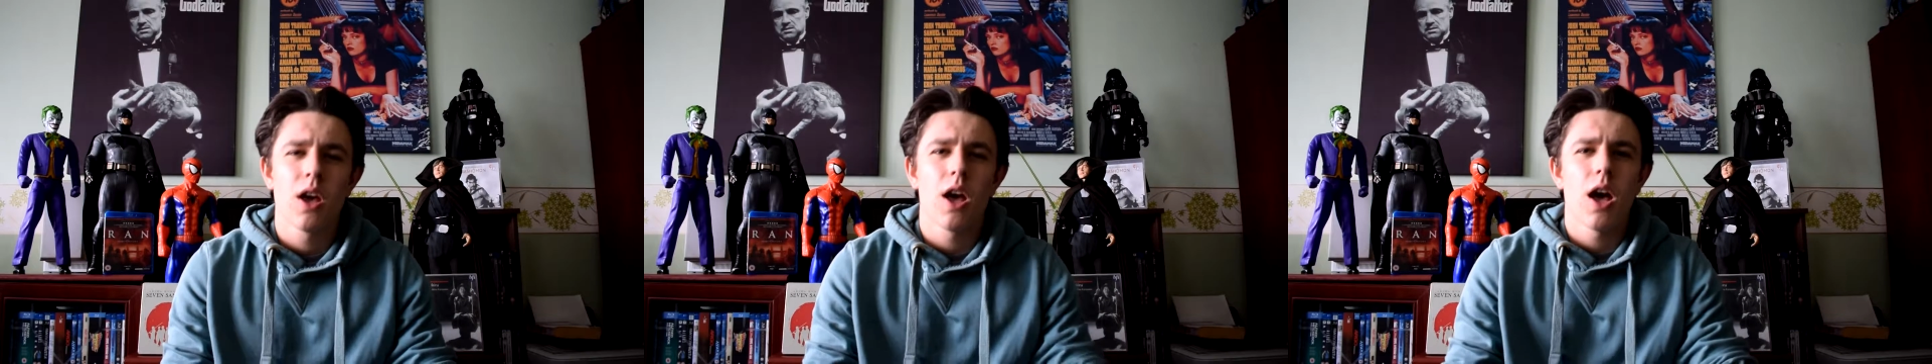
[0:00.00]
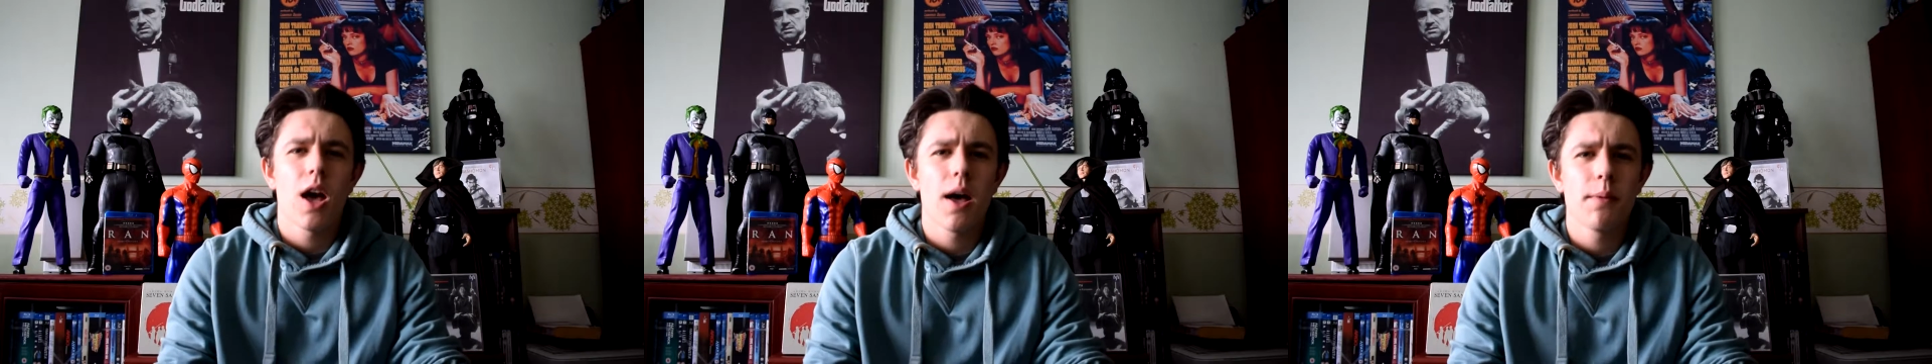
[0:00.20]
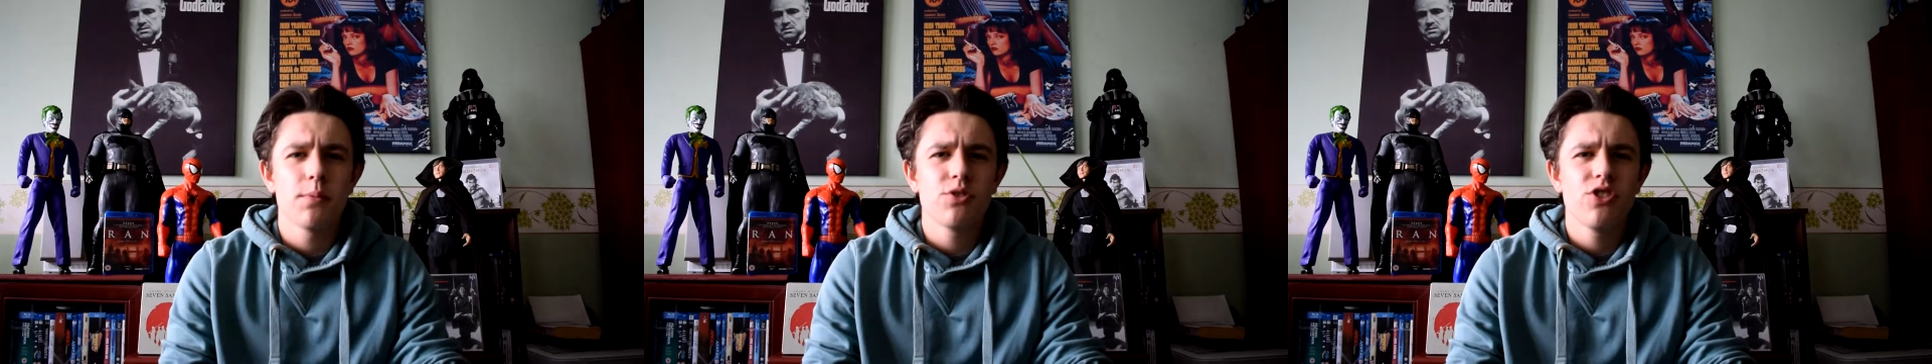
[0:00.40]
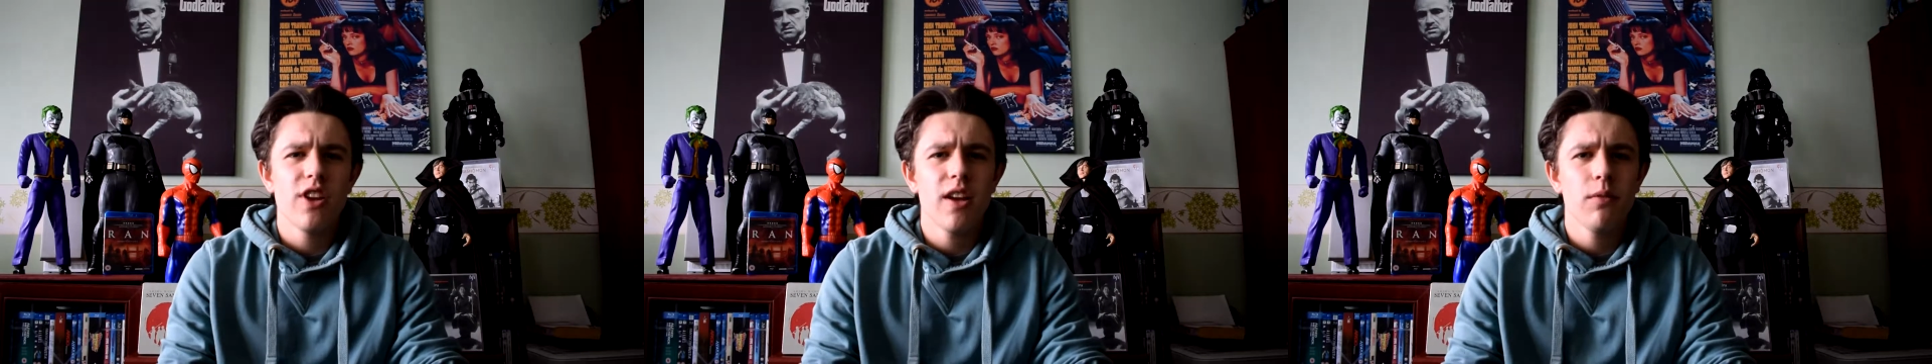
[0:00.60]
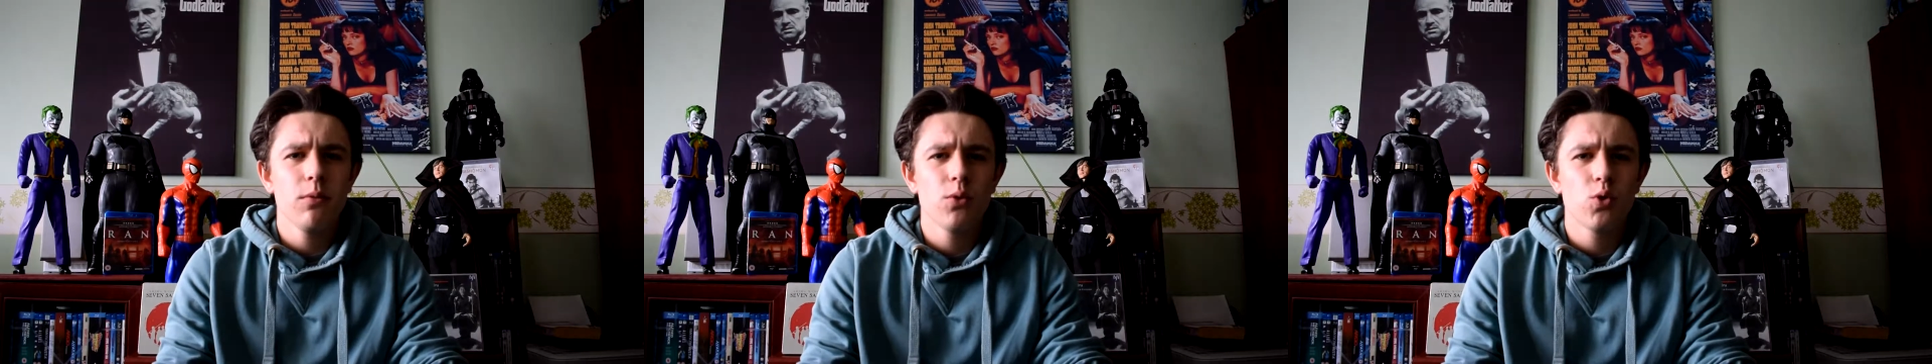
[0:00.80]
Today
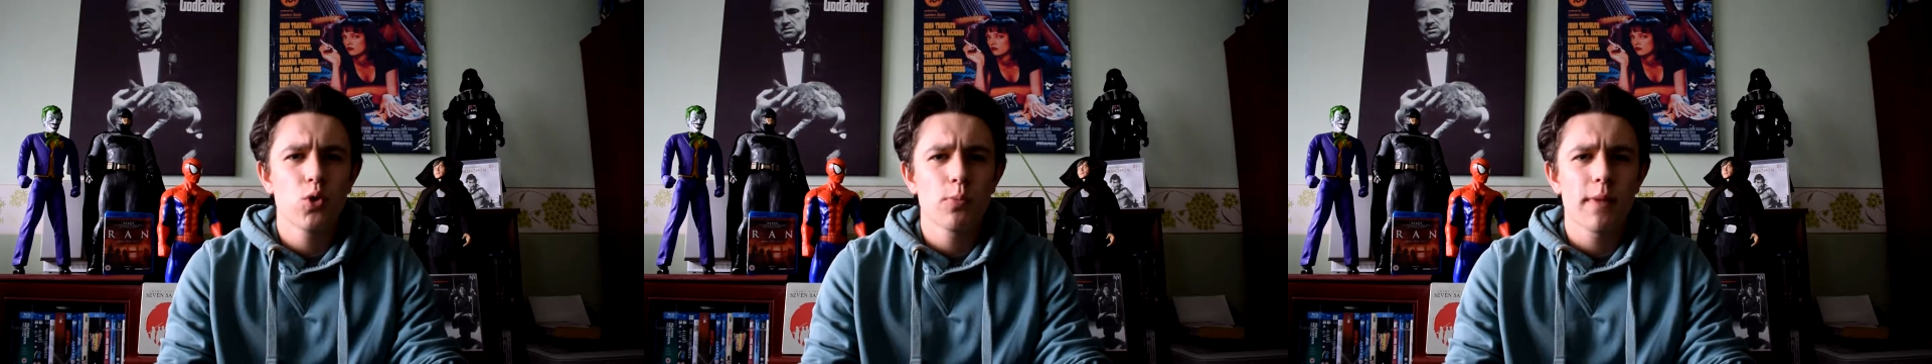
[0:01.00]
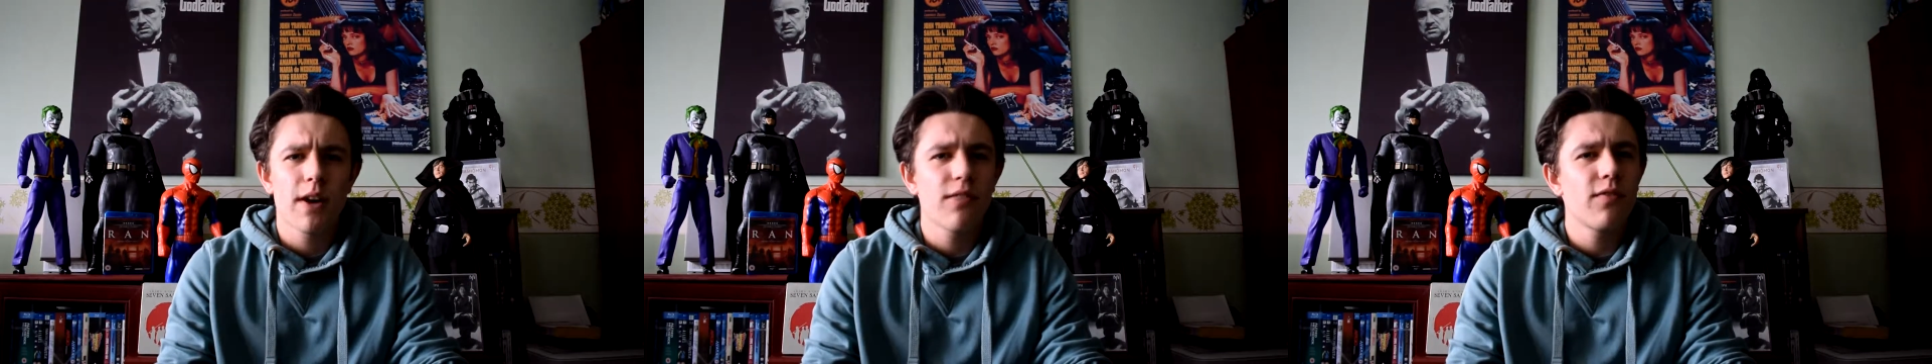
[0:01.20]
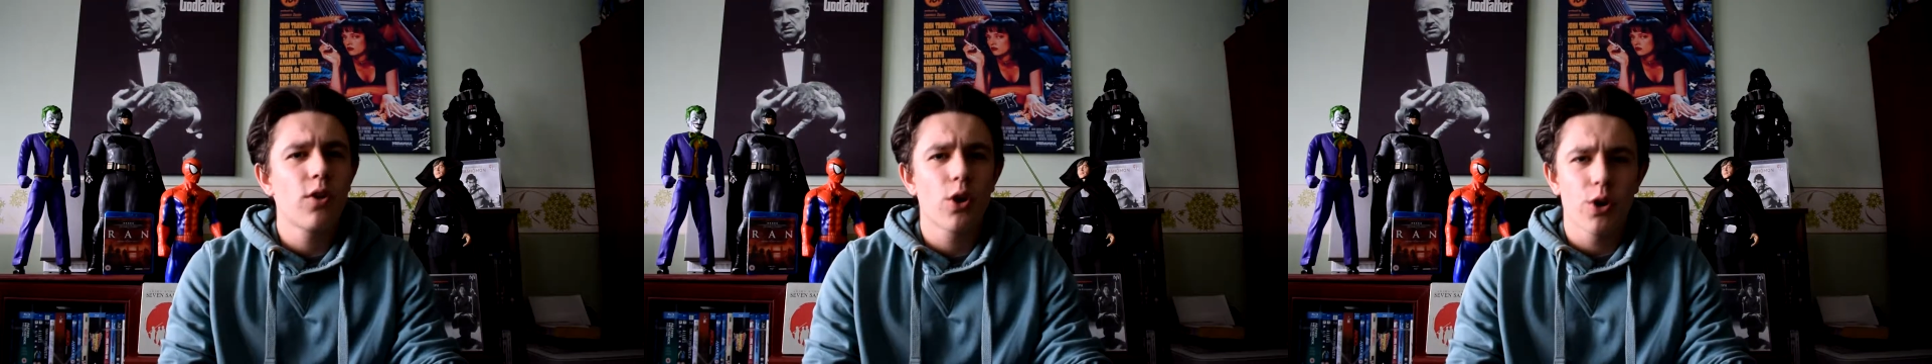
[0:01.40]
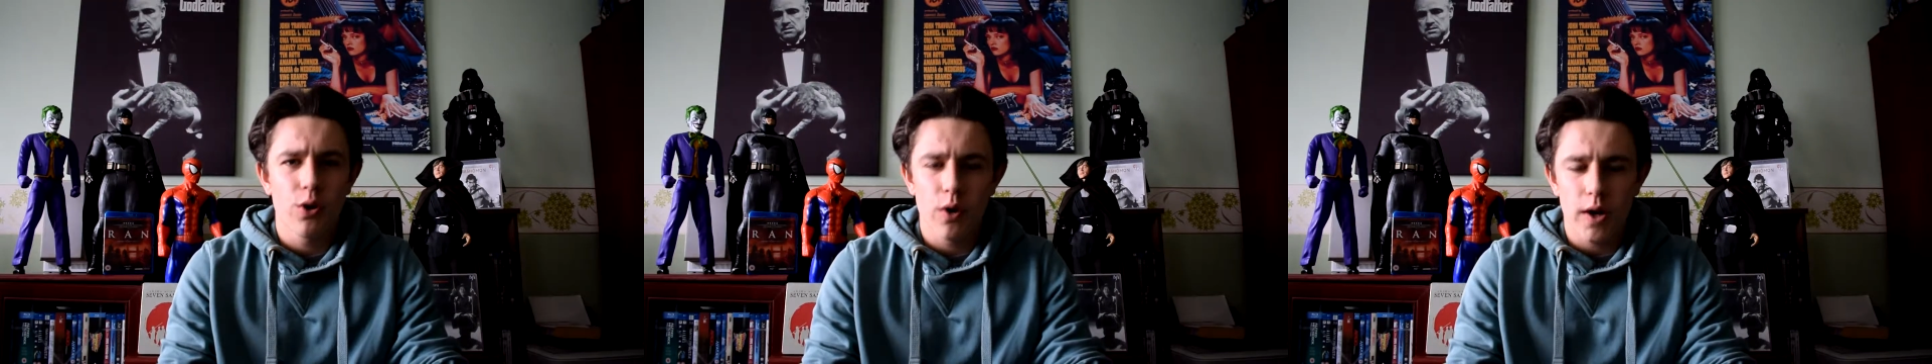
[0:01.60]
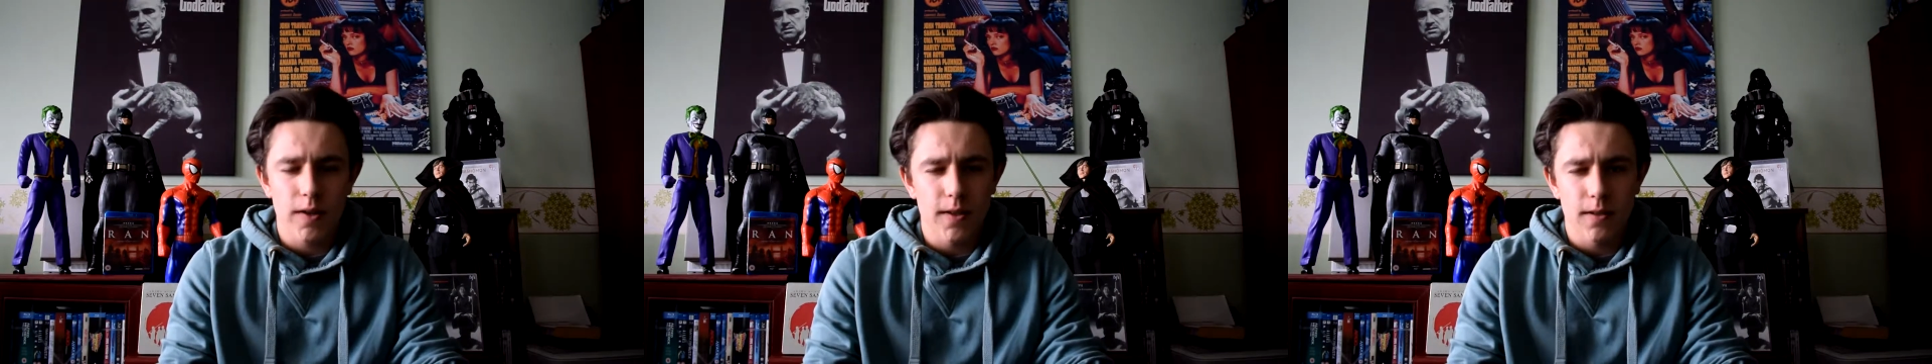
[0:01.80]
I'm talking about a foreign
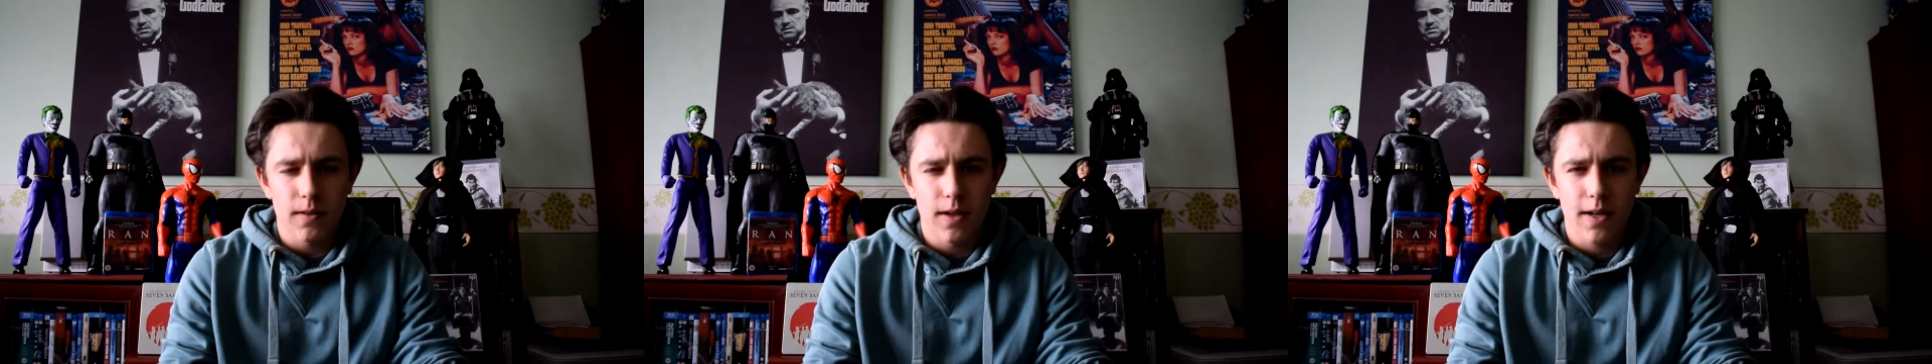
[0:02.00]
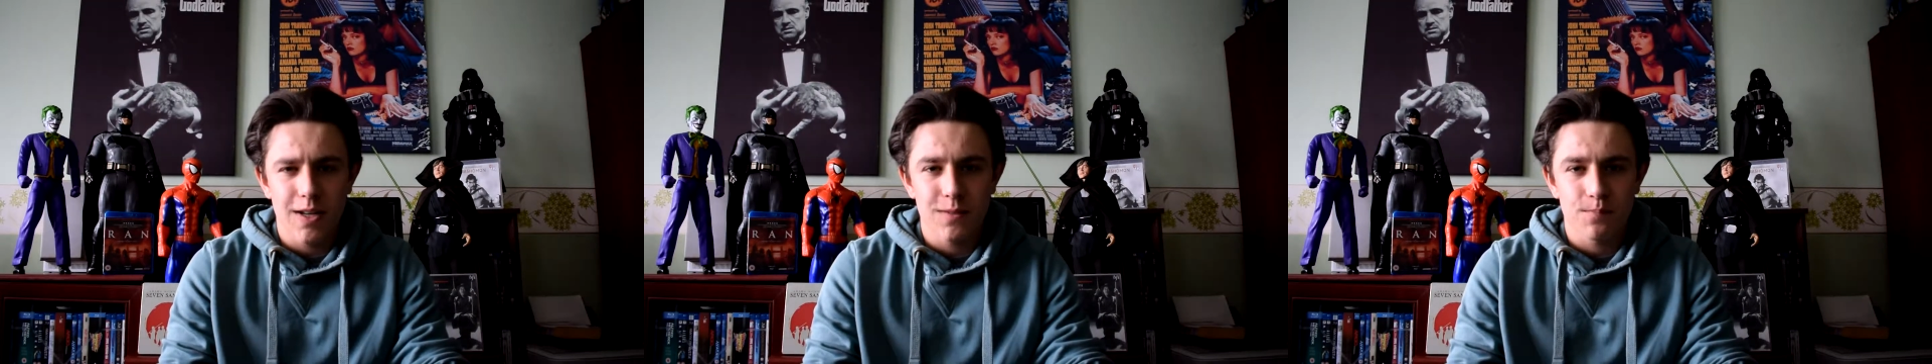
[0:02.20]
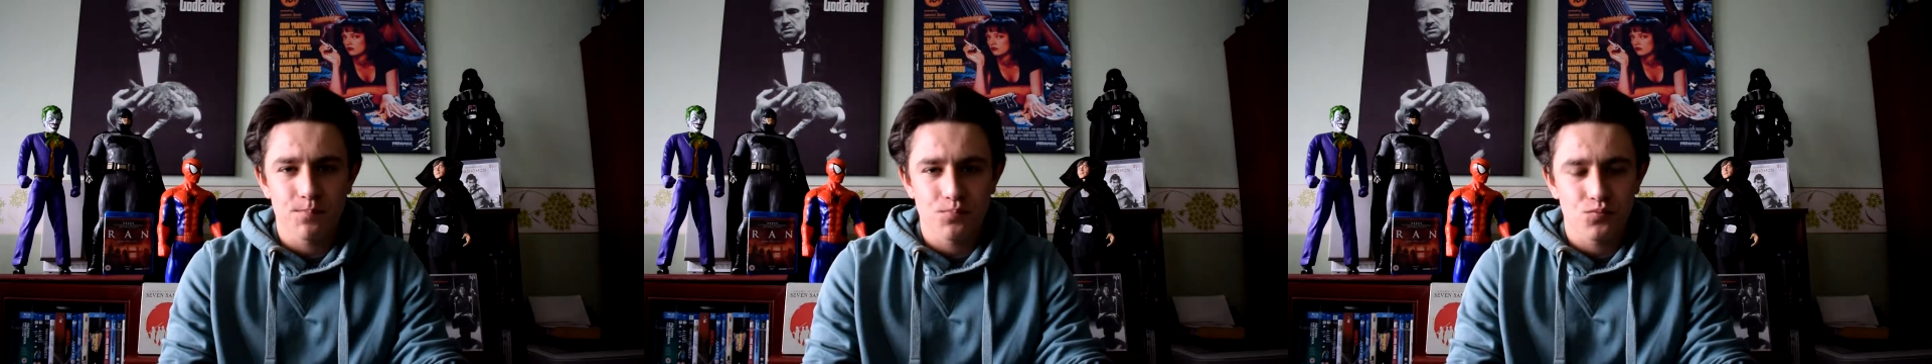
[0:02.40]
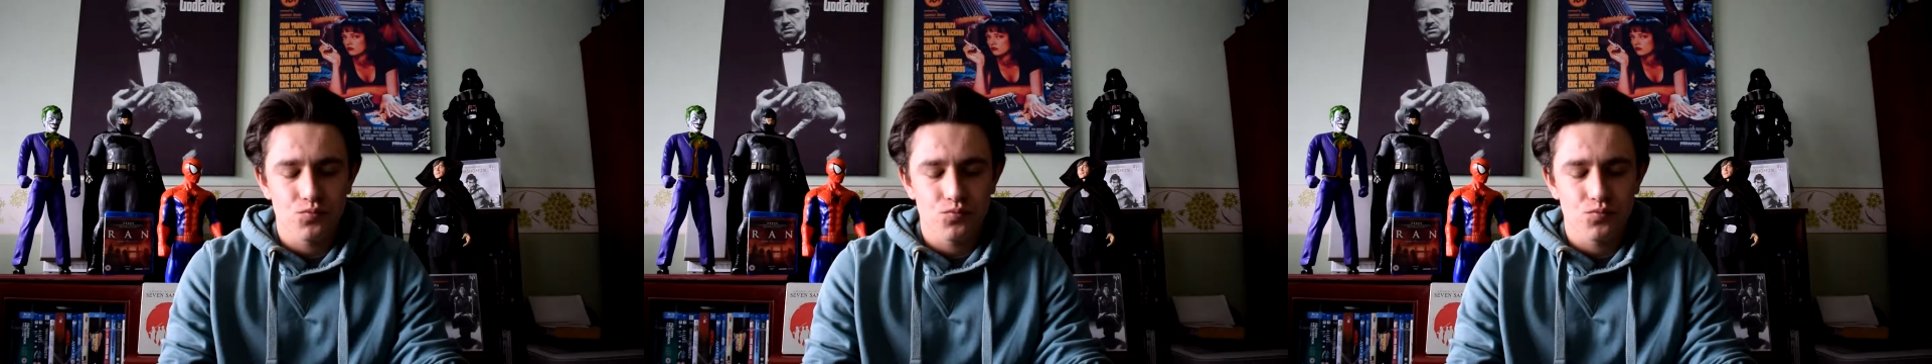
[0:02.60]
director. Now,